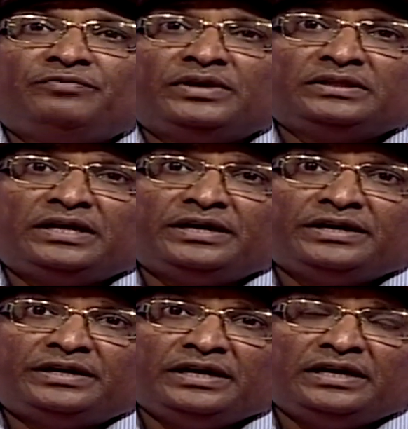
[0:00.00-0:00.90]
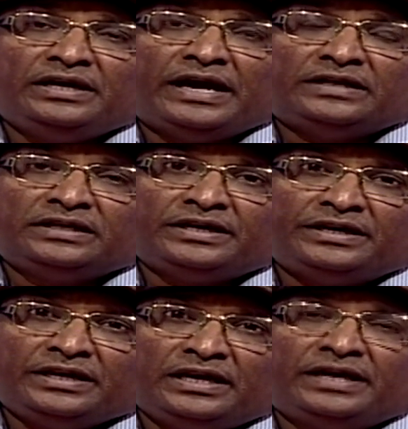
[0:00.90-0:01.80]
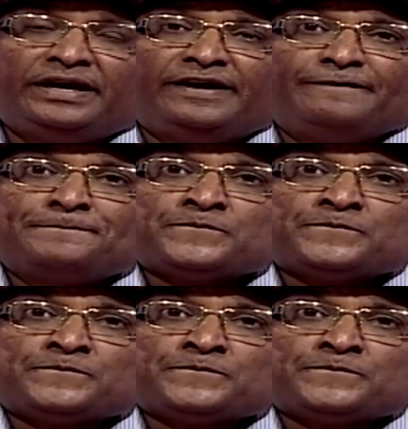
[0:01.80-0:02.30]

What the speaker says: when at the retailer end,